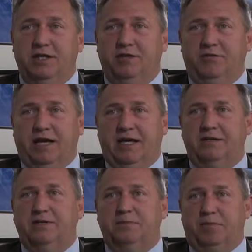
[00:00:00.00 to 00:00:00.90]
that
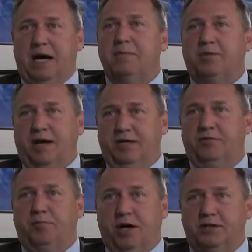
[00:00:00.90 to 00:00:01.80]
pipeline
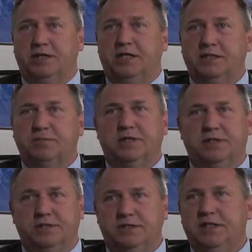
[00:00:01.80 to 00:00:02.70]
of projects,
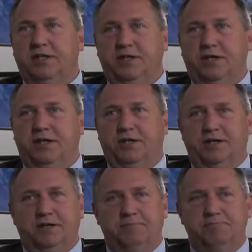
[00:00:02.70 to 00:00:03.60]
because
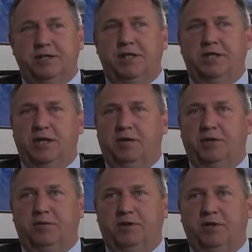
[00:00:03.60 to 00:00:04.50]
in
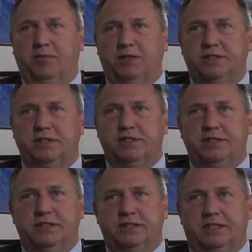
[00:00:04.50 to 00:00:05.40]
economic development,
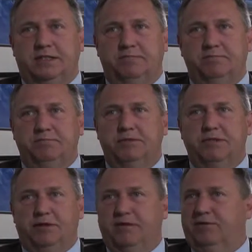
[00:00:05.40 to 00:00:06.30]

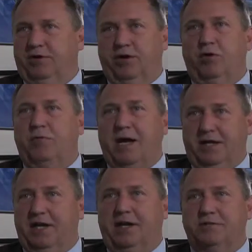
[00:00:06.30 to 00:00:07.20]
you have very low
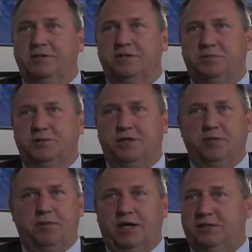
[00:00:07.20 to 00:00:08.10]
batting averages when you
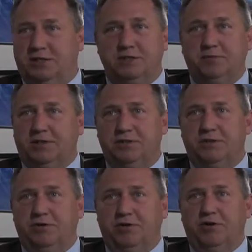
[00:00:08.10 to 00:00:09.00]
get projects,
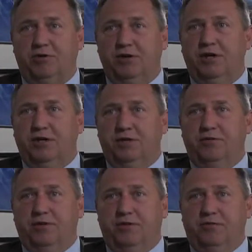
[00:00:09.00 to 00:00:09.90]
because there
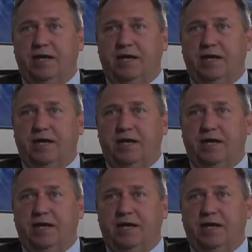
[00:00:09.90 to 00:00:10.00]
are